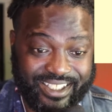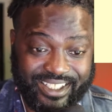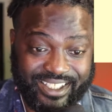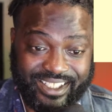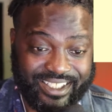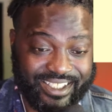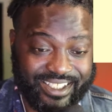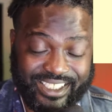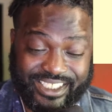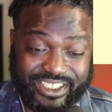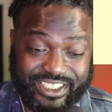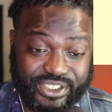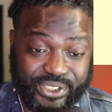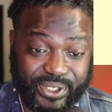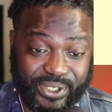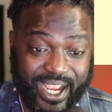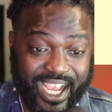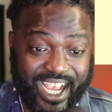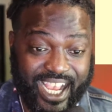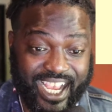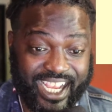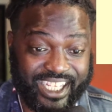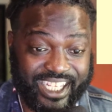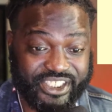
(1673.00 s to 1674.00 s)
is
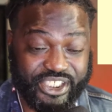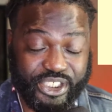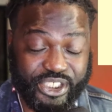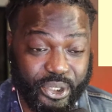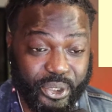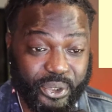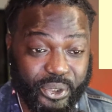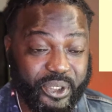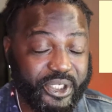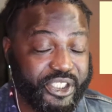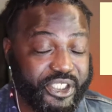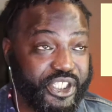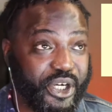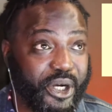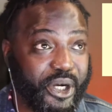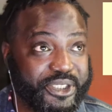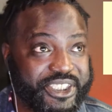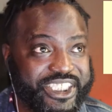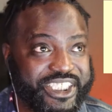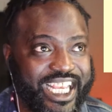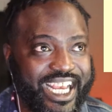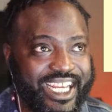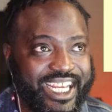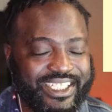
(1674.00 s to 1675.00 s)
trash.
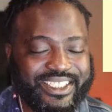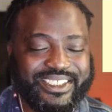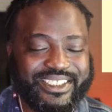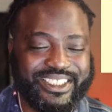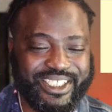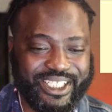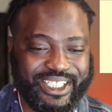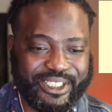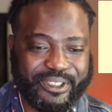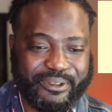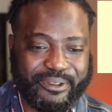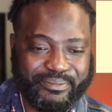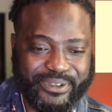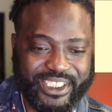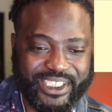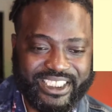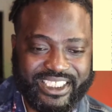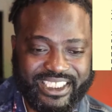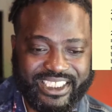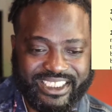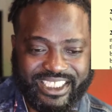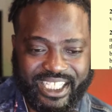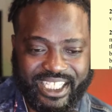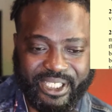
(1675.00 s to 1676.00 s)
Look, this
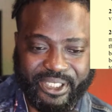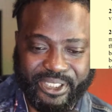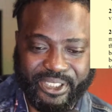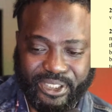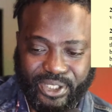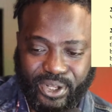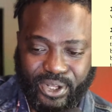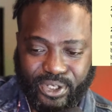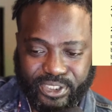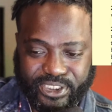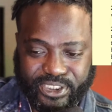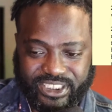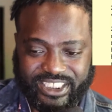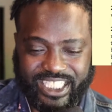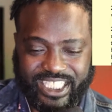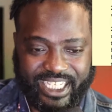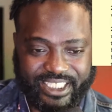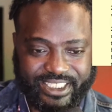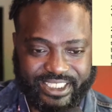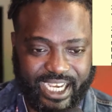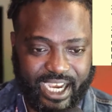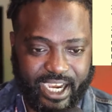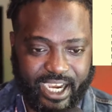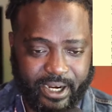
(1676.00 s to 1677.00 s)
is Darrell Long's
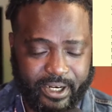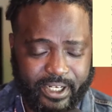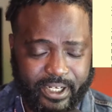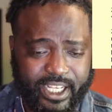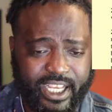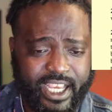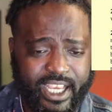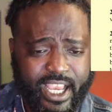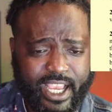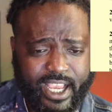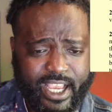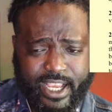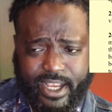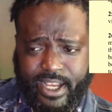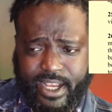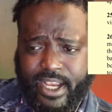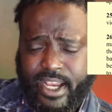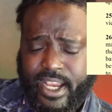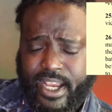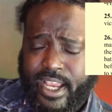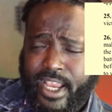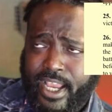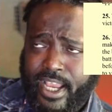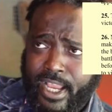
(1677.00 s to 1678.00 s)
satire.
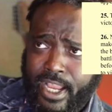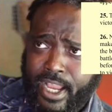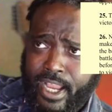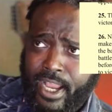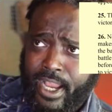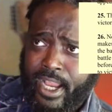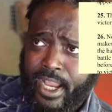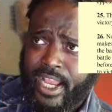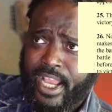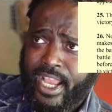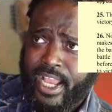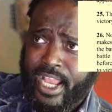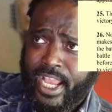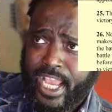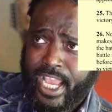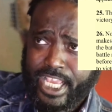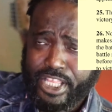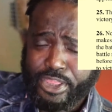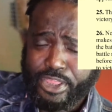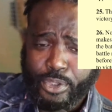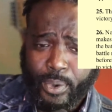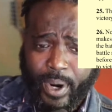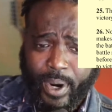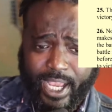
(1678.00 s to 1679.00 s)
He
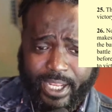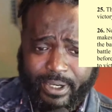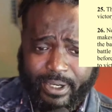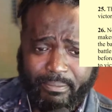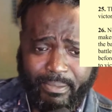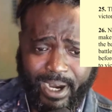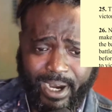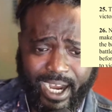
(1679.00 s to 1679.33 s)
threatened my